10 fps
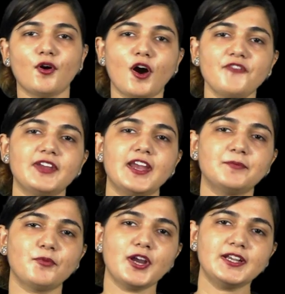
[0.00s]
of
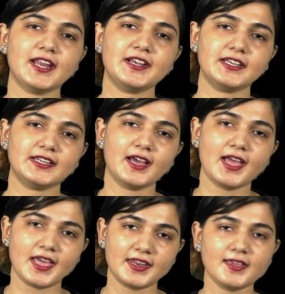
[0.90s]
8-point antenna
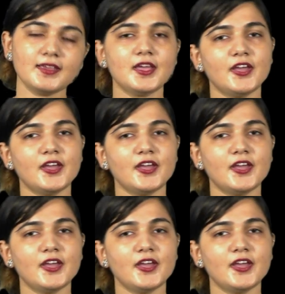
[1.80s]
array,